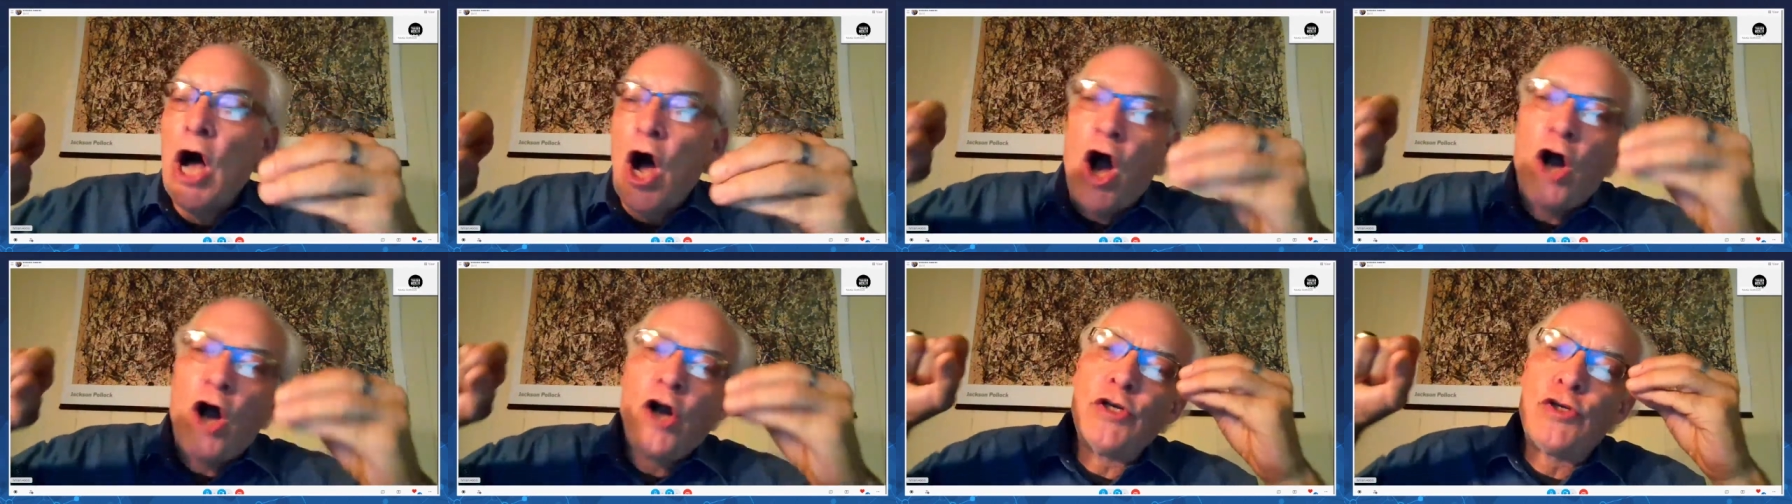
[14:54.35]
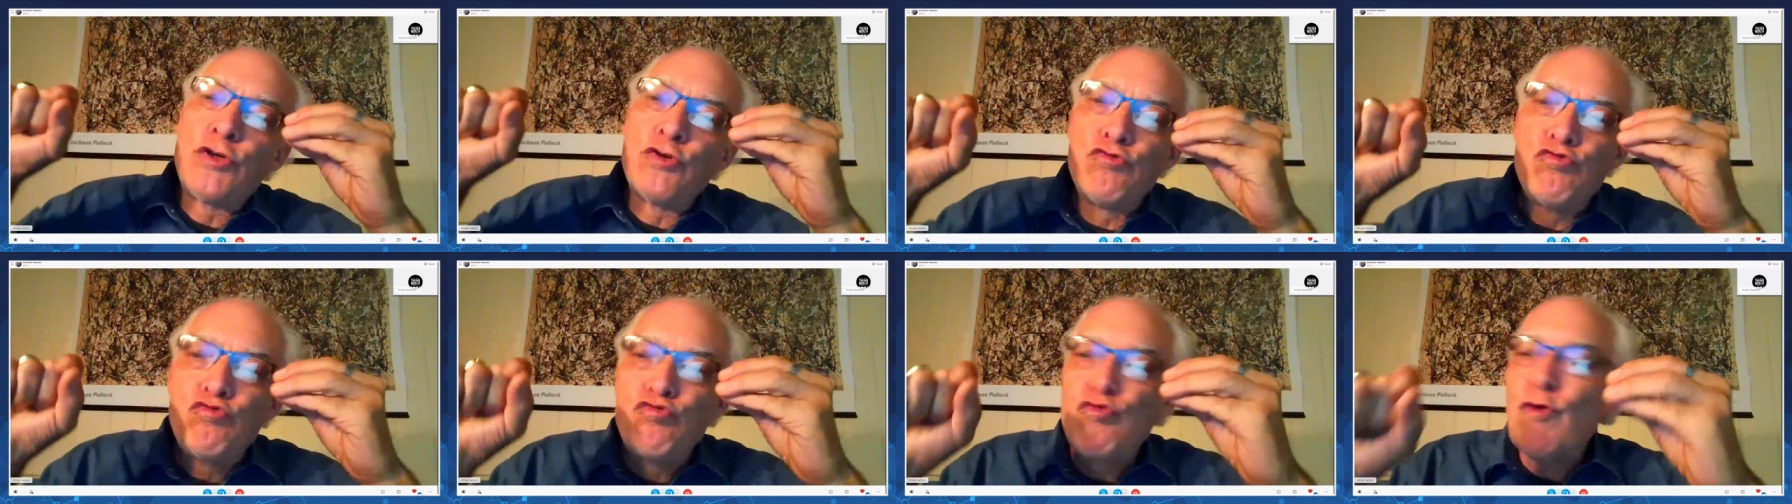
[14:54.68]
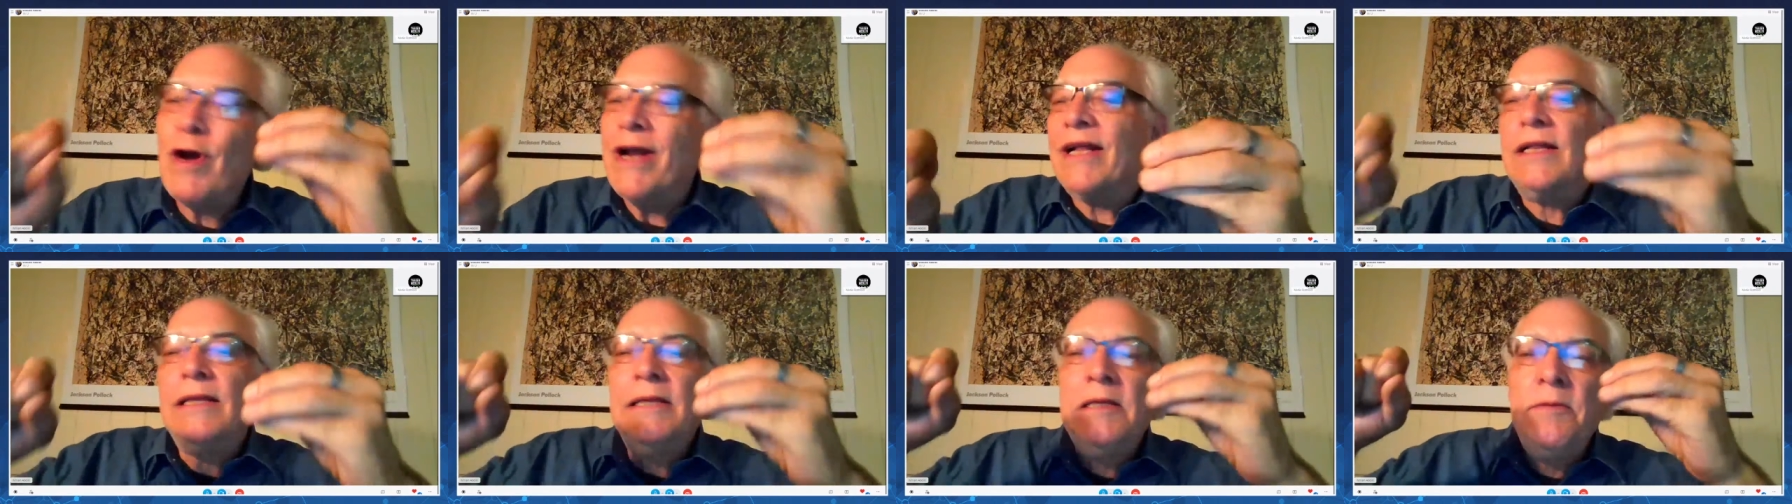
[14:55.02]
are
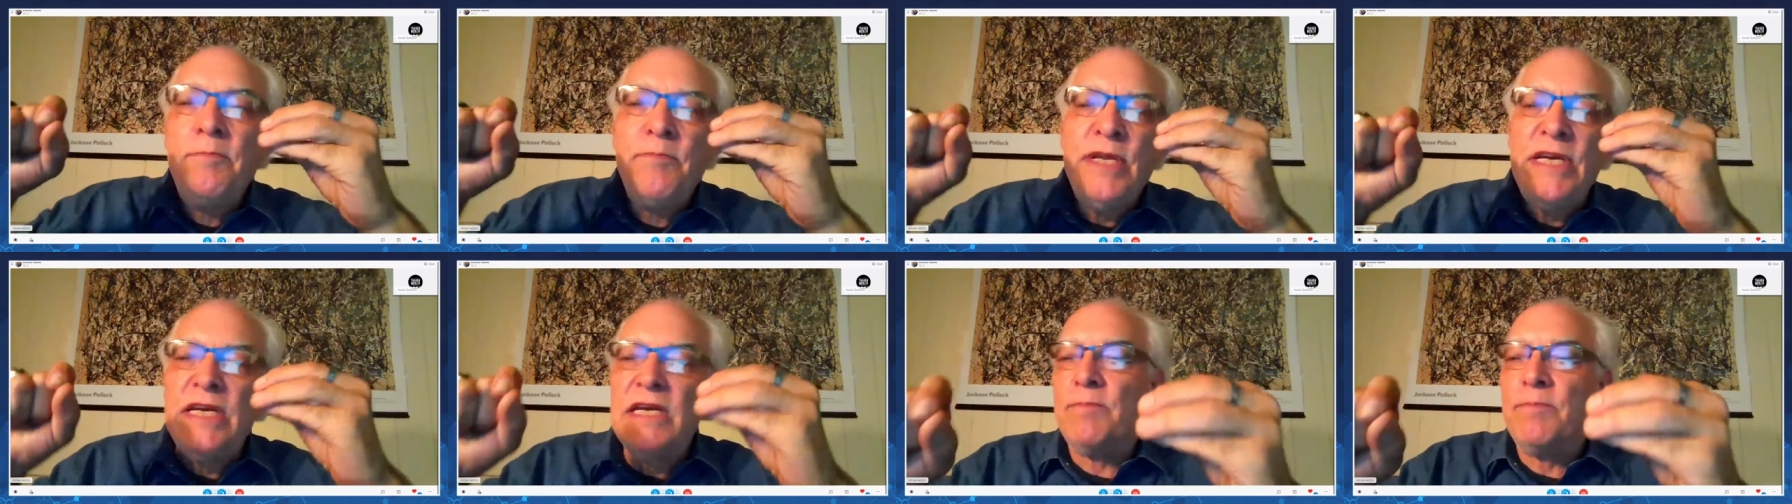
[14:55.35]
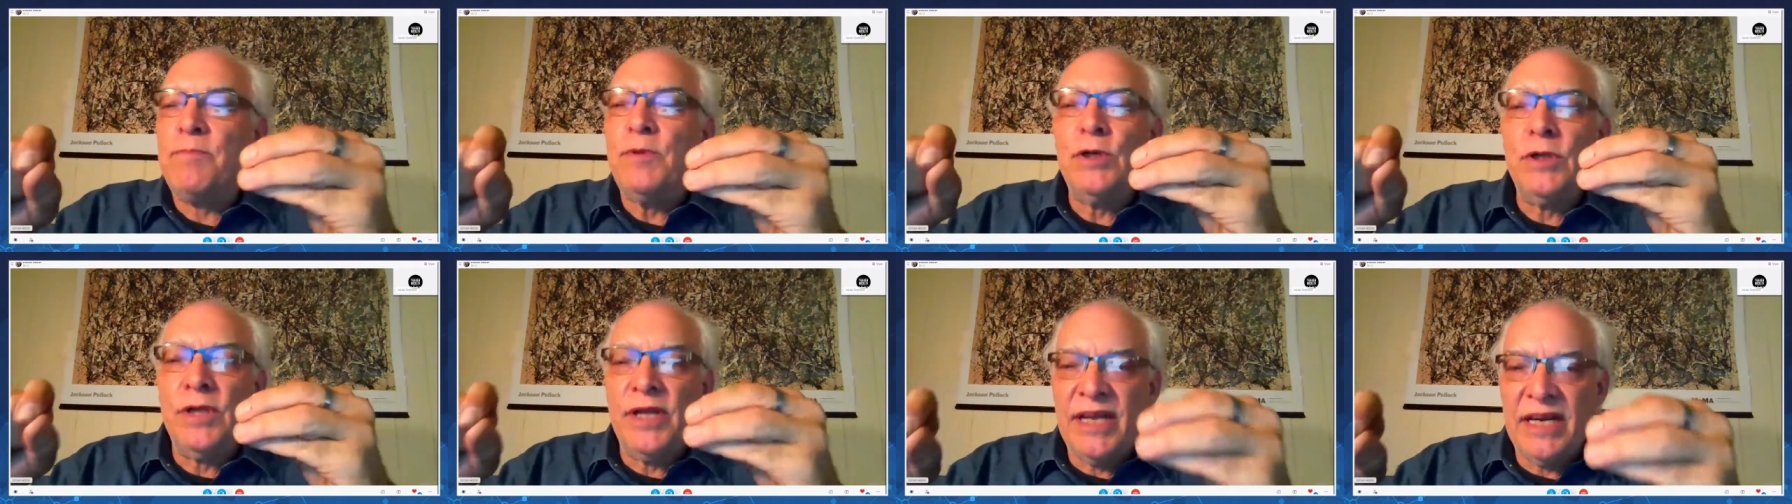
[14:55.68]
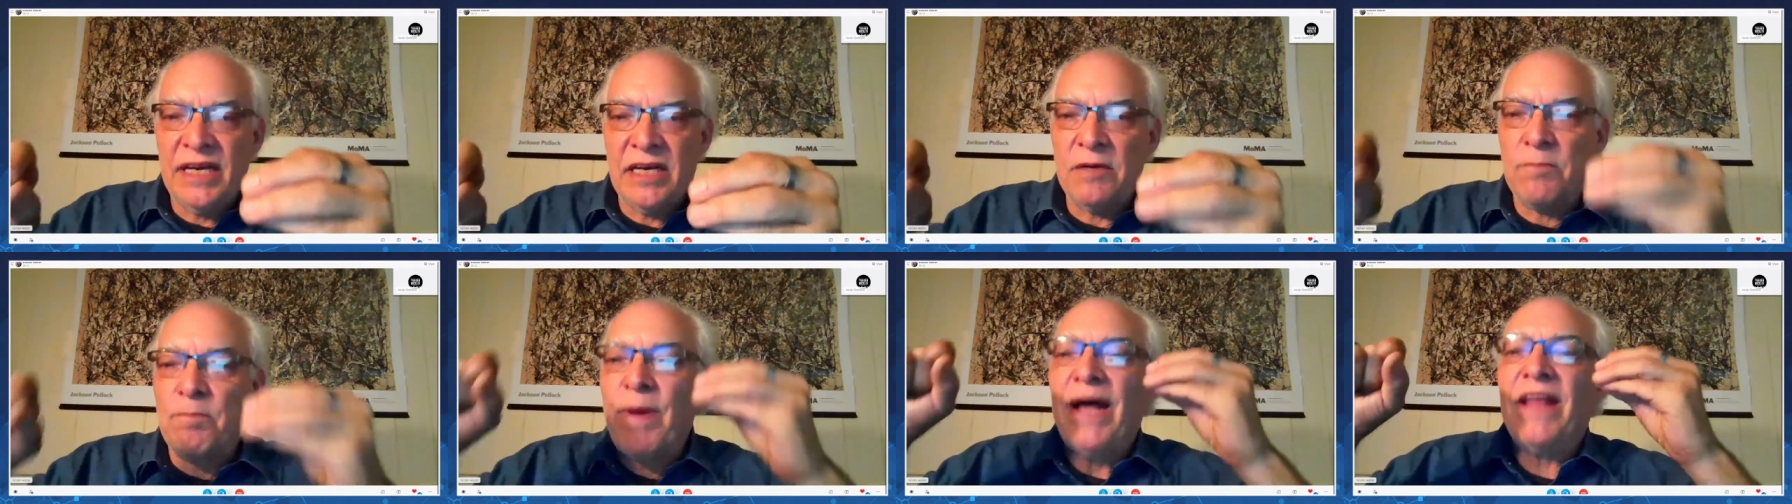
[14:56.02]
directly
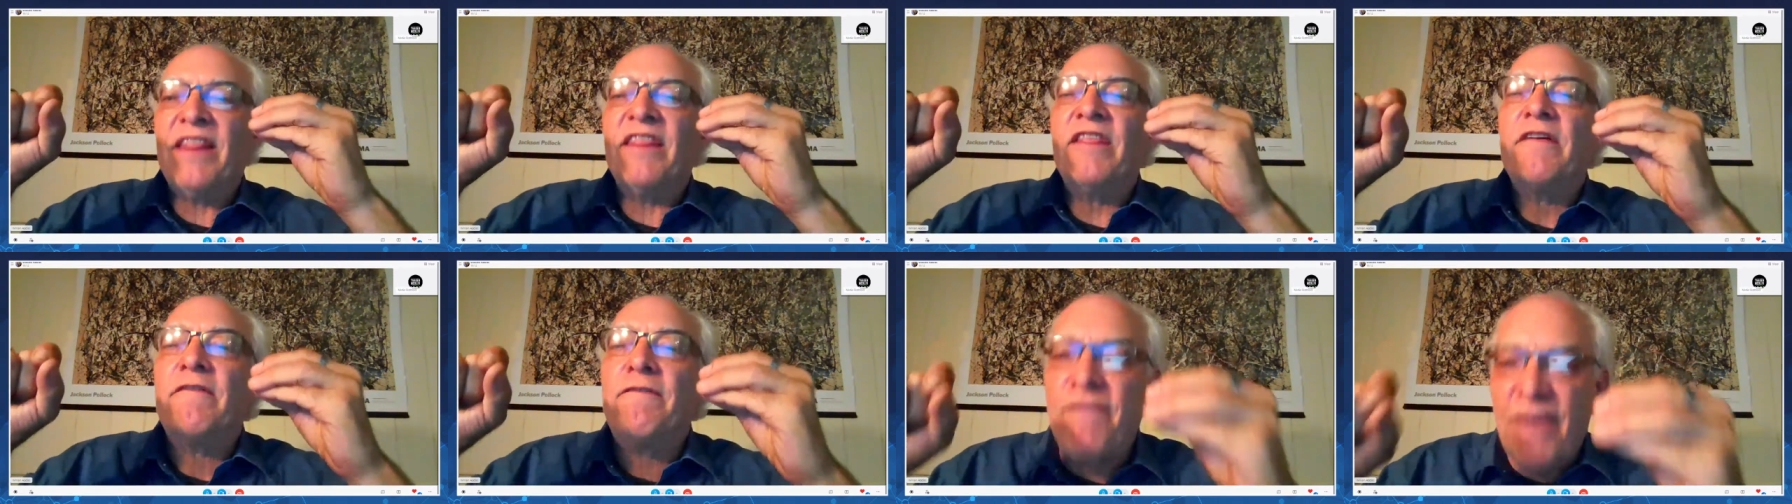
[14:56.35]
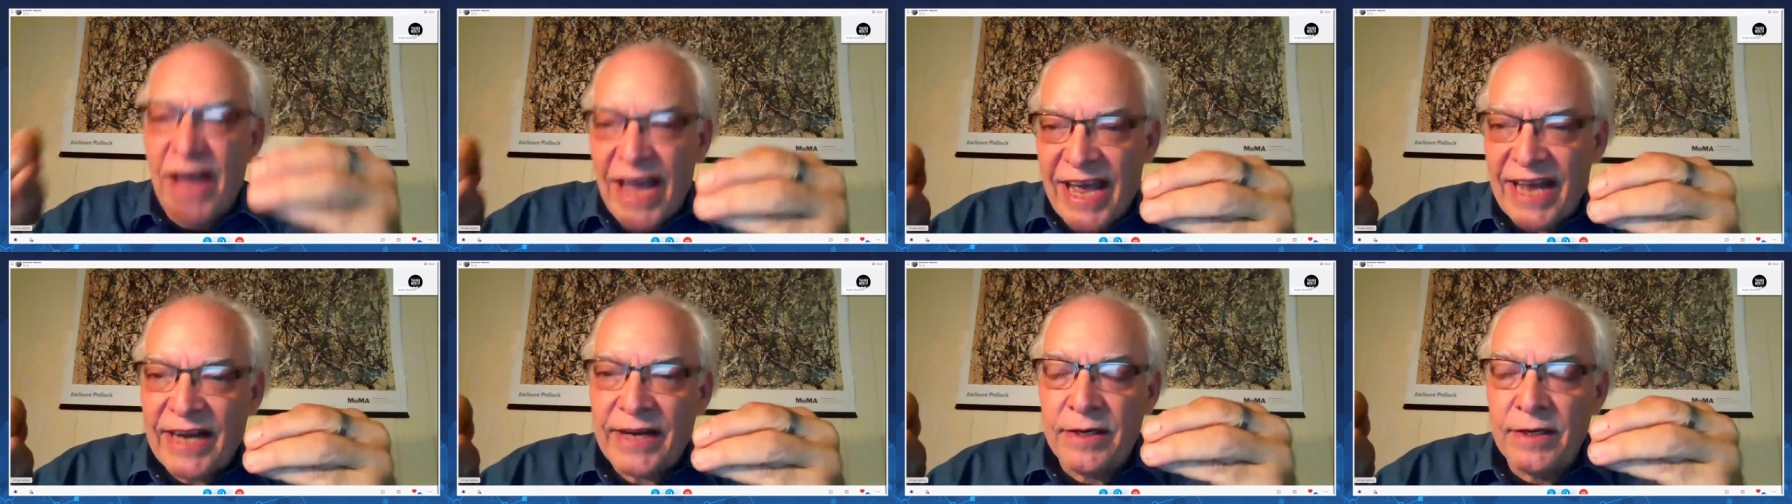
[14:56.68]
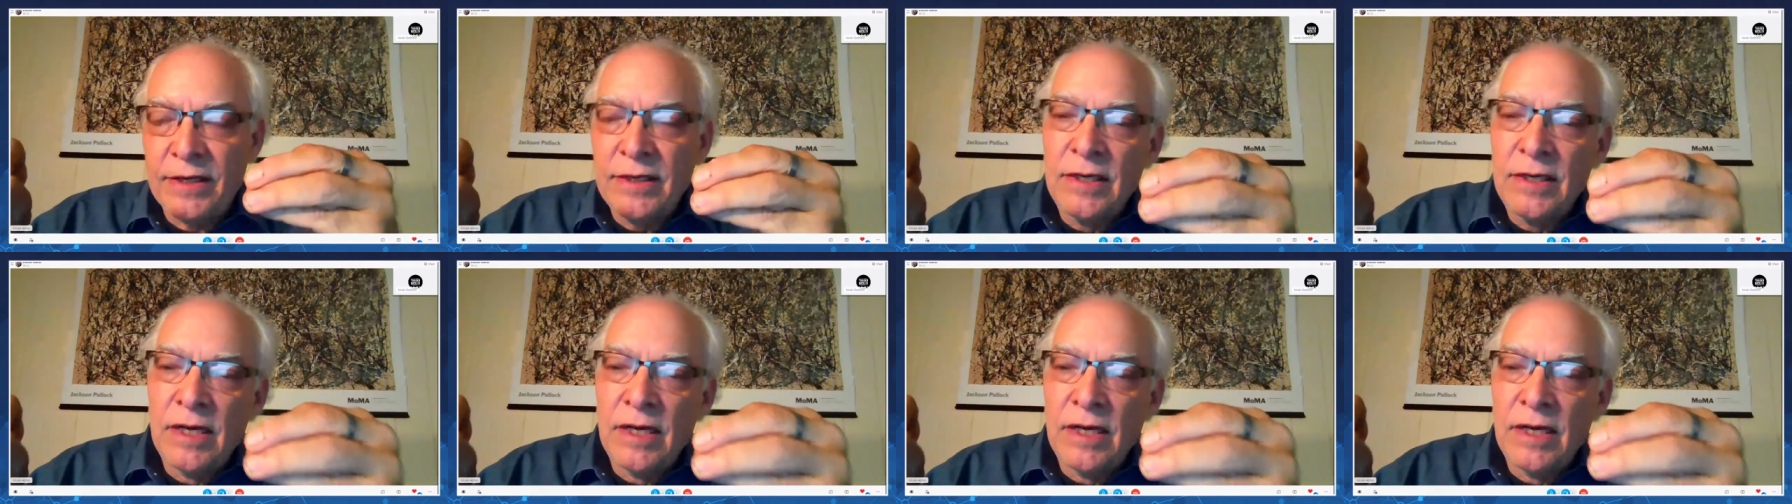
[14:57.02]
manipulated by the Fed.